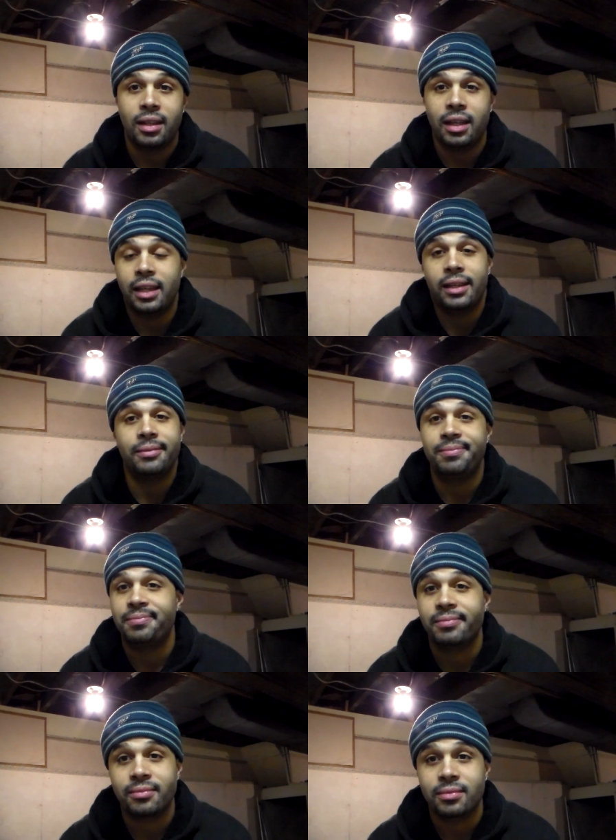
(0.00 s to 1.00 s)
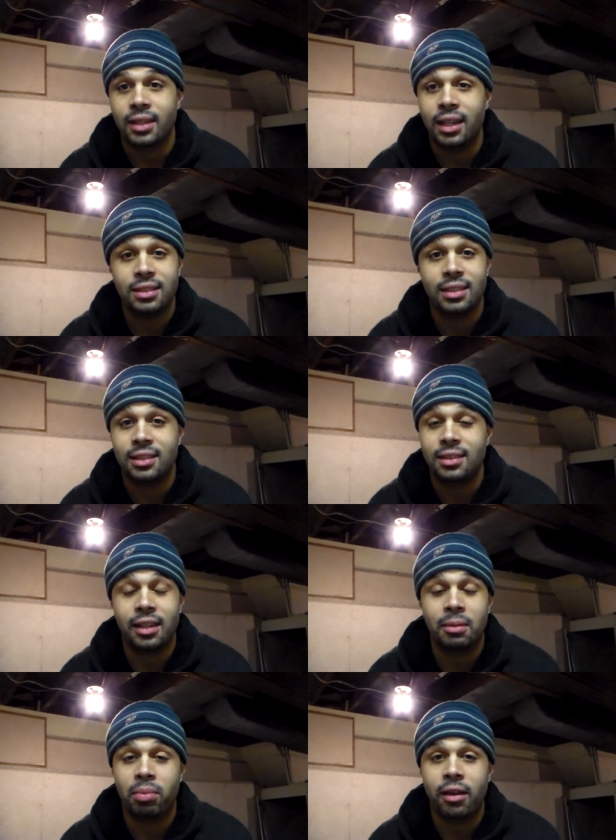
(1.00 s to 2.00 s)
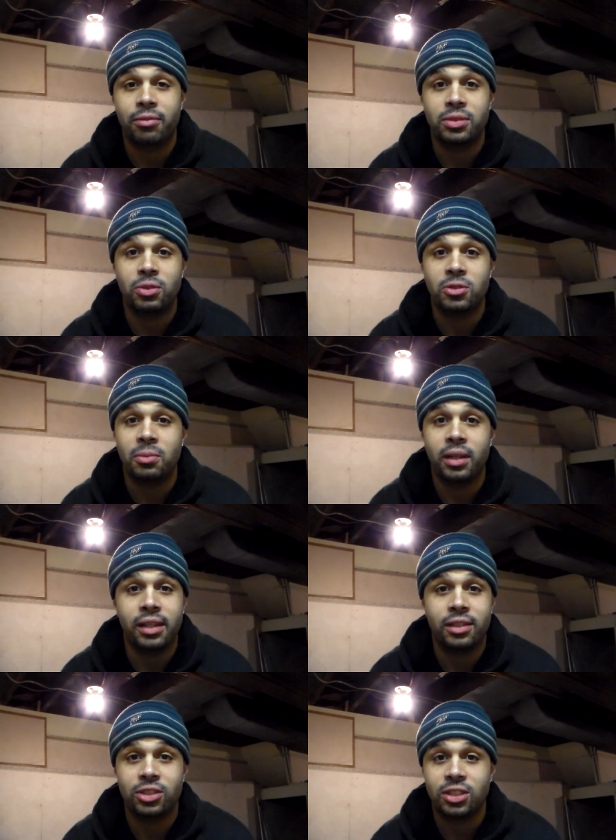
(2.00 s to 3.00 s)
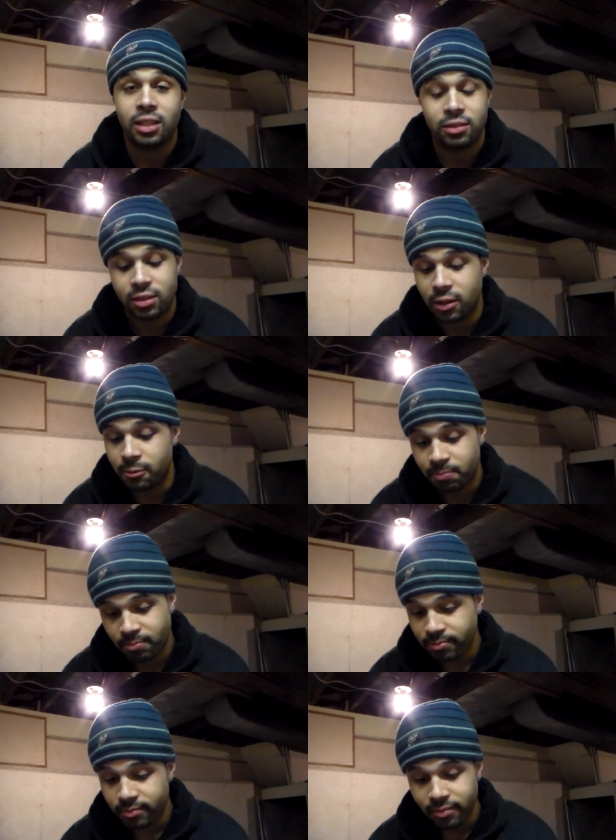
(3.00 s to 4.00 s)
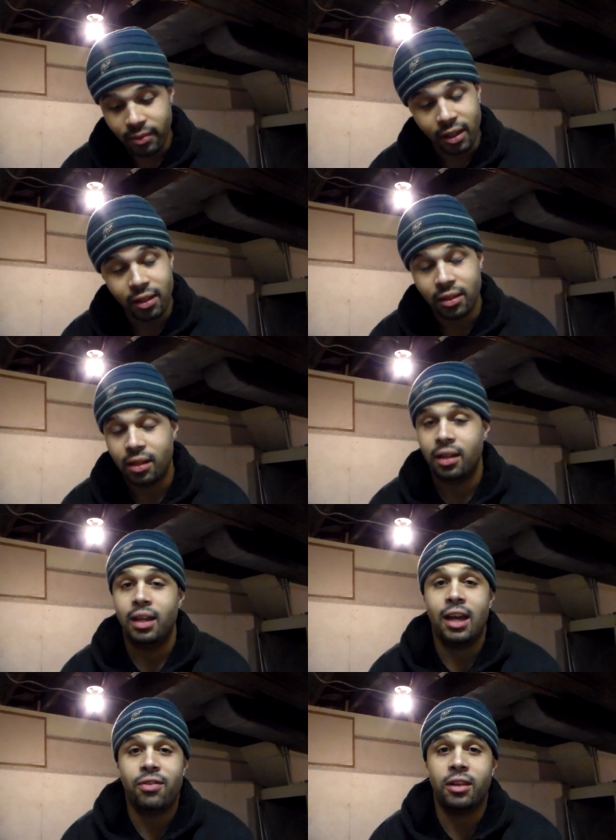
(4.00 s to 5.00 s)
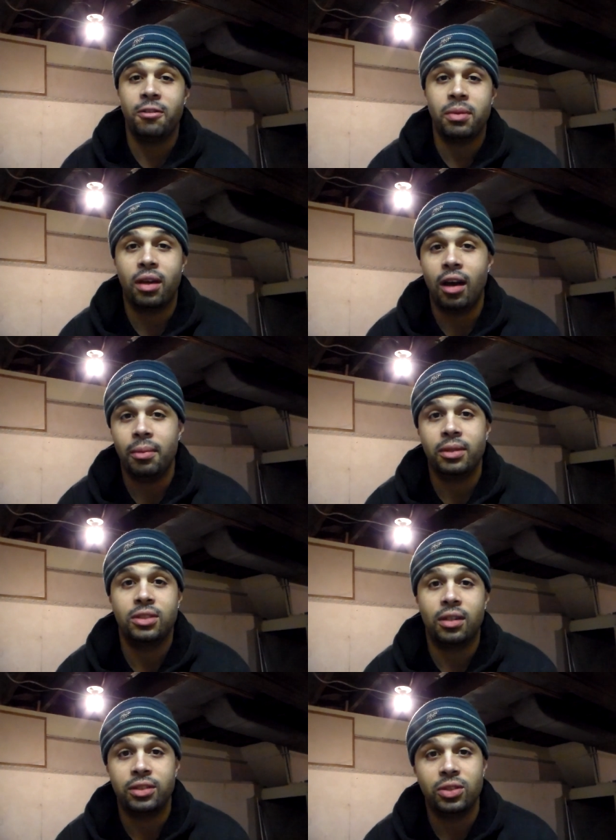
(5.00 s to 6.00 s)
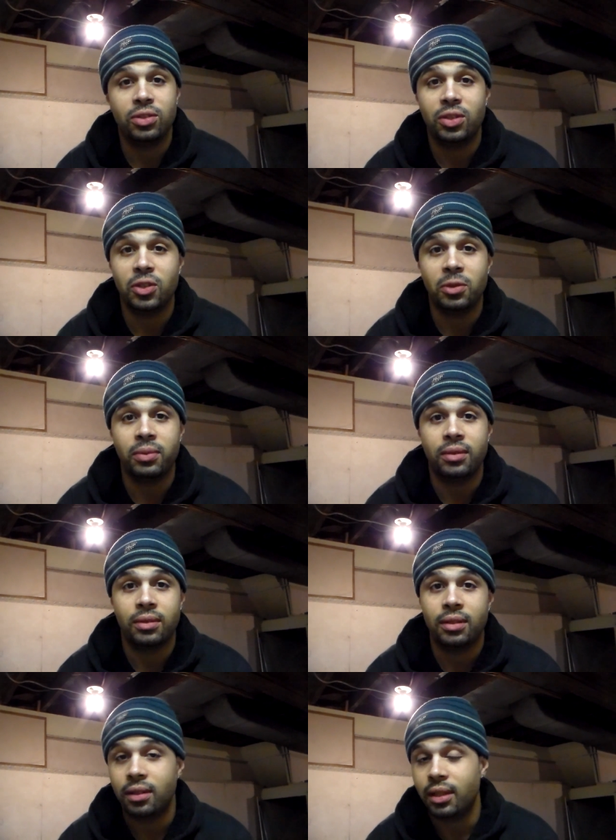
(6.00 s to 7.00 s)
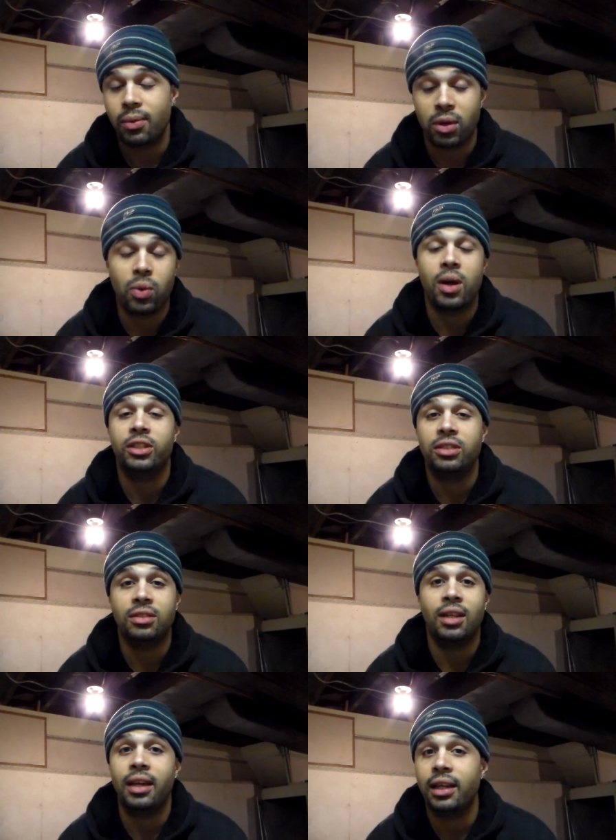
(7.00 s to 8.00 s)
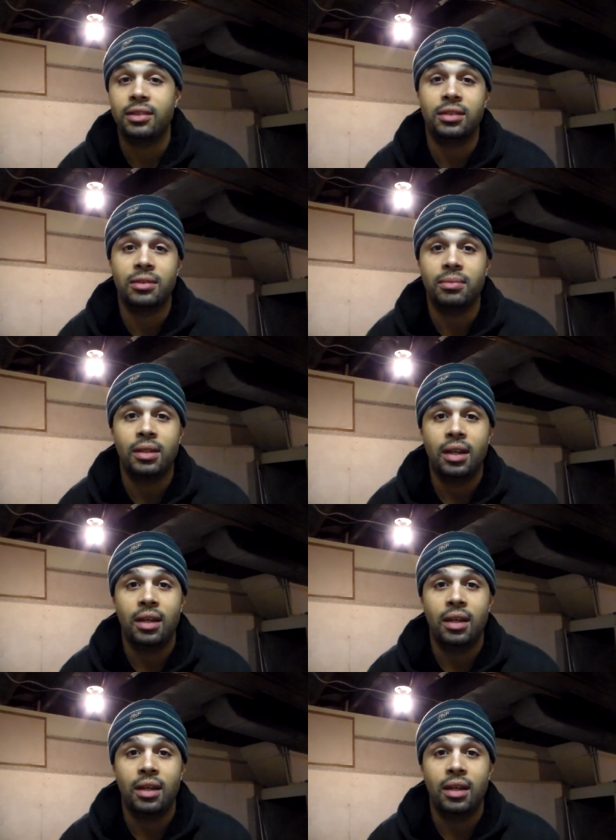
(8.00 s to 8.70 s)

And I just need to take a break from social media and shit. So if you left me comments on YouTube and they were questions, I answered them.